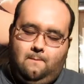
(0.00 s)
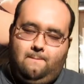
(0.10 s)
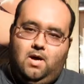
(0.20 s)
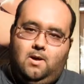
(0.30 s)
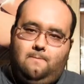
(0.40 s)

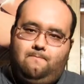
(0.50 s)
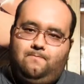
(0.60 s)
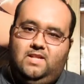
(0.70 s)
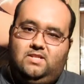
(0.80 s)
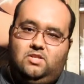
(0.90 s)
But
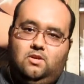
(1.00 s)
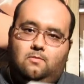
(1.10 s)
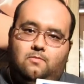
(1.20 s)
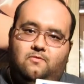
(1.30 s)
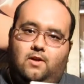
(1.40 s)
it's
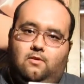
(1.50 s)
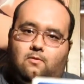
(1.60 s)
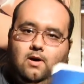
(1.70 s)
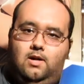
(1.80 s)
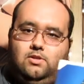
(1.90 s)
still fun to
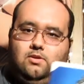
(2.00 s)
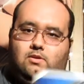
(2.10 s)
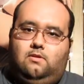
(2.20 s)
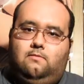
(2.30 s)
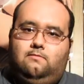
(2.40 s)
watch, you
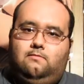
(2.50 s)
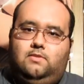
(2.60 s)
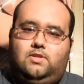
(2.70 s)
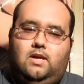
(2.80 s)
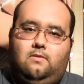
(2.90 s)
know.
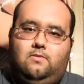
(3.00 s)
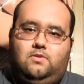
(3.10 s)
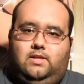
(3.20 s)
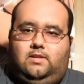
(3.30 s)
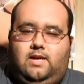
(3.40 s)

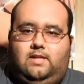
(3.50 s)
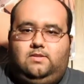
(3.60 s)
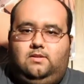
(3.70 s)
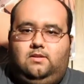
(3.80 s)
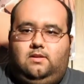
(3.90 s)
Just like the
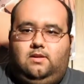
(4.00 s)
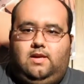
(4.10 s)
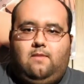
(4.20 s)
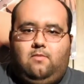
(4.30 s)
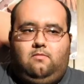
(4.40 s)
Godzilla and
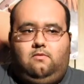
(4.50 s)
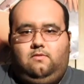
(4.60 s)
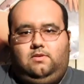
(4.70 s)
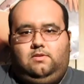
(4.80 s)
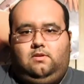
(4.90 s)
Gamera
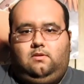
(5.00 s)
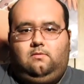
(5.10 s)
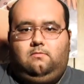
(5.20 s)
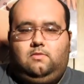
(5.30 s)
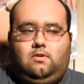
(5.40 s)
movies, you know.
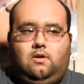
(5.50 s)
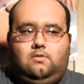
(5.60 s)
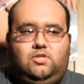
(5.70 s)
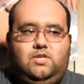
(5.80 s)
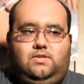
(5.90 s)
They're all
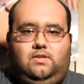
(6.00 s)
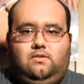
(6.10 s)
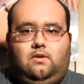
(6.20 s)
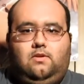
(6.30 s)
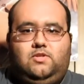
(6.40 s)
cheesy.
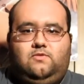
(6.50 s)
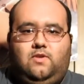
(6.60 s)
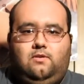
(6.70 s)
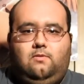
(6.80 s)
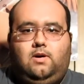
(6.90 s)
They're all just
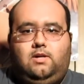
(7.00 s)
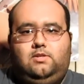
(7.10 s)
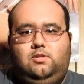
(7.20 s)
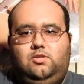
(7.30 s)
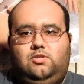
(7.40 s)
fun to
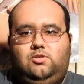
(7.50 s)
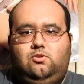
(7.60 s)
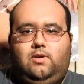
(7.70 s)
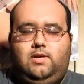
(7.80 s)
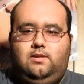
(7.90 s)
watch. Just
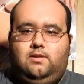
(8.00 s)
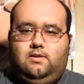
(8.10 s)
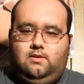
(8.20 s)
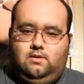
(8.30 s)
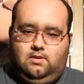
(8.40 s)
enjoy it.
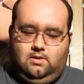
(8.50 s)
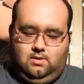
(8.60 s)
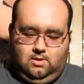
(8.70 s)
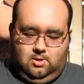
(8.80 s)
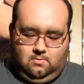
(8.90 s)

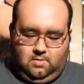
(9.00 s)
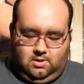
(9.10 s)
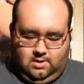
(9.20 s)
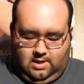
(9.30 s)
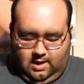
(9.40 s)

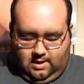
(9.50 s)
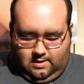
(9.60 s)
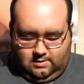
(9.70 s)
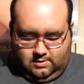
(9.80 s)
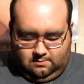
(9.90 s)
But yeah,
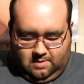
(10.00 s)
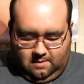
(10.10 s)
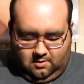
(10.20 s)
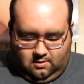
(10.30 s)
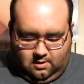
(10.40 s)
this is
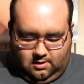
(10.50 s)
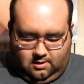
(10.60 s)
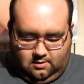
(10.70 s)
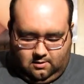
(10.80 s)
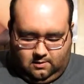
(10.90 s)
Bemular
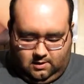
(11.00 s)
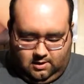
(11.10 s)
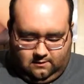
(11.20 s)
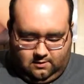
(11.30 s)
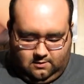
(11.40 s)
here on the
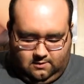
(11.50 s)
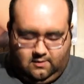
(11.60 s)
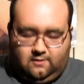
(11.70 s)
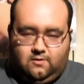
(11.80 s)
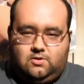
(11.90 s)
cover, the
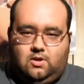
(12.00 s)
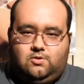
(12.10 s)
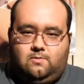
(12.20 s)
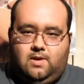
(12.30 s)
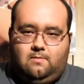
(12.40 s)
very first
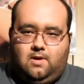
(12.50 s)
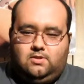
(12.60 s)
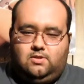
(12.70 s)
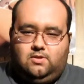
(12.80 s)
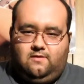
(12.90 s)
Ultraman
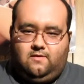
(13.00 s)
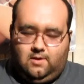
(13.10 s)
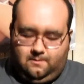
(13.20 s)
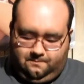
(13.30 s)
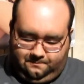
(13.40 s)
monster he
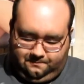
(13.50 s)
fought.